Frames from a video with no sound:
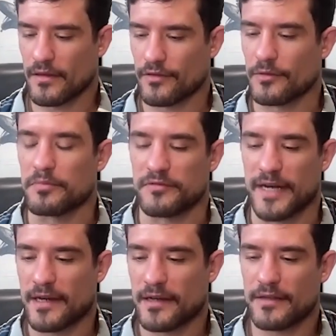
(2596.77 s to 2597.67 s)
the
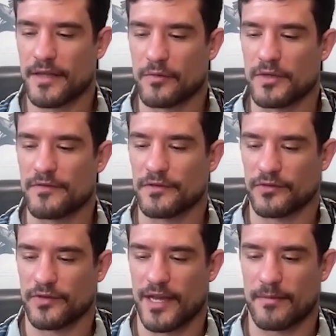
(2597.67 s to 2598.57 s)
branding that we've
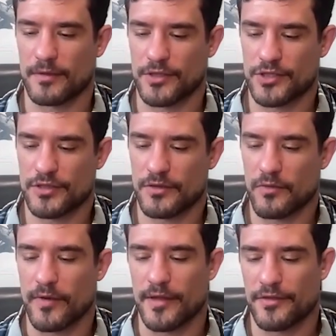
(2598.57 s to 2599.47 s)
established
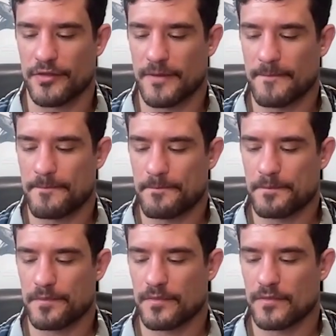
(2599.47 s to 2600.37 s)
with
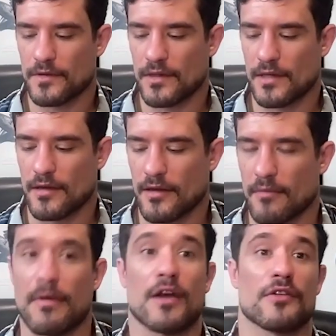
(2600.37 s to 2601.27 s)

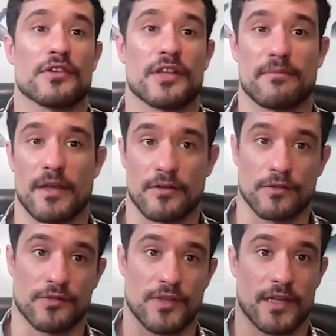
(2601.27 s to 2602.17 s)
modern day
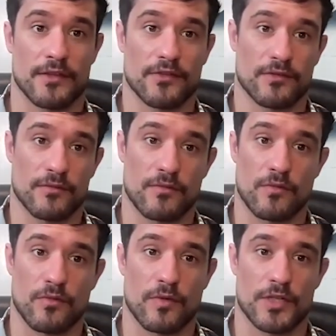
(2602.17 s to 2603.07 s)
medical science,
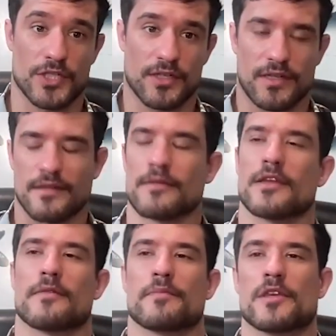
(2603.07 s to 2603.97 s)
which
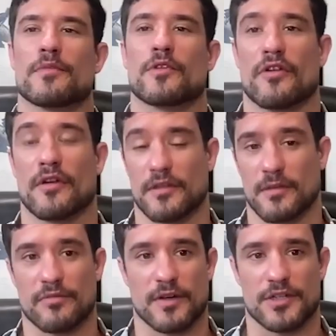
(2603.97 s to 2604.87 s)
people are under the
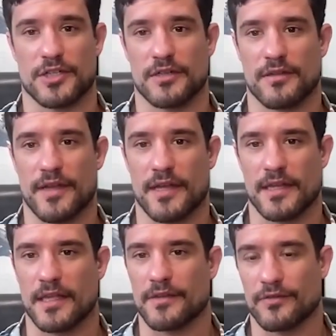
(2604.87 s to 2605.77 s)
impression that
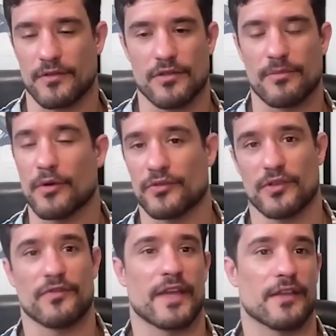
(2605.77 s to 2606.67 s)
it's the most
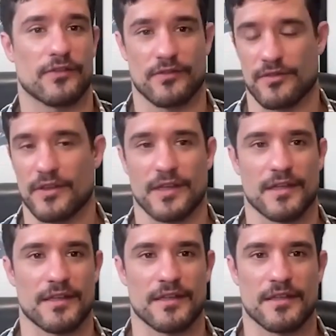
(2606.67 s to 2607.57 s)
advanced
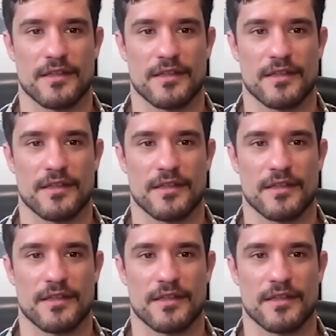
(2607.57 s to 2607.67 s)
thing